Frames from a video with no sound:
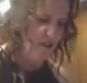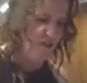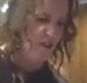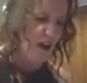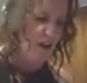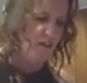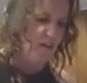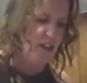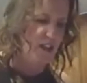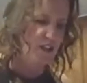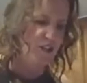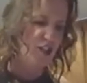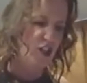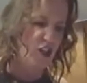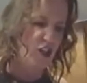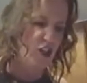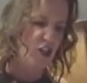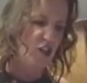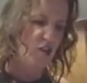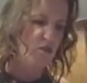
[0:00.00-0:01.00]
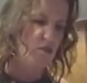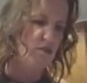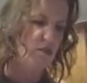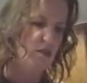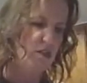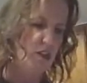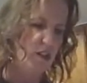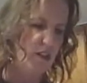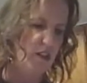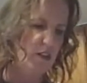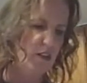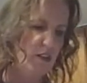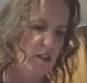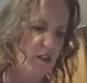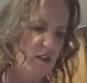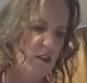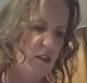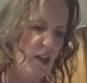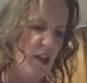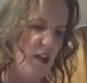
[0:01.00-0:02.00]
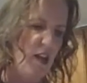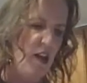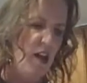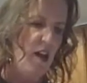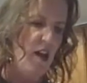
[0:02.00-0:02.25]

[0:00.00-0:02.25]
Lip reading: I found these cute little